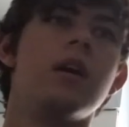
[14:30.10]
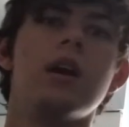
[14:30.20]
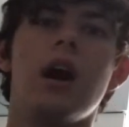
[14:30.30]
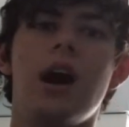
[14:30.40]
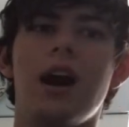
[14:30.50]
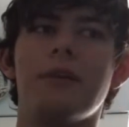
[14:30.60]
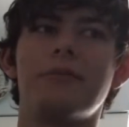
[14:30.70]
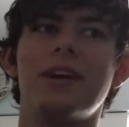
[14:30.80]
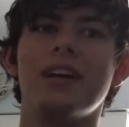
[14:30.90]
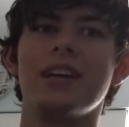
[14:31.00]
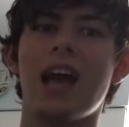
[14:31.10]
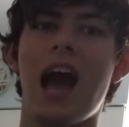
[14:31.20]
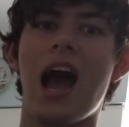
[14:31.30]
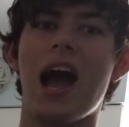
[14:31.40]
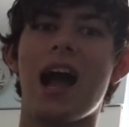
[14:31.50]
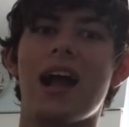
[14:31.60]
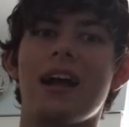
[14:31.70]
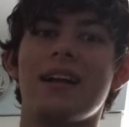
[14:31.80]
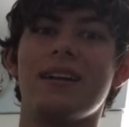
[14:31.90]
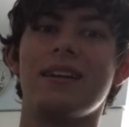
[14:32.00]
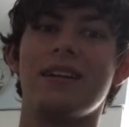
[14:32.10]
Uh, really, I. It's true.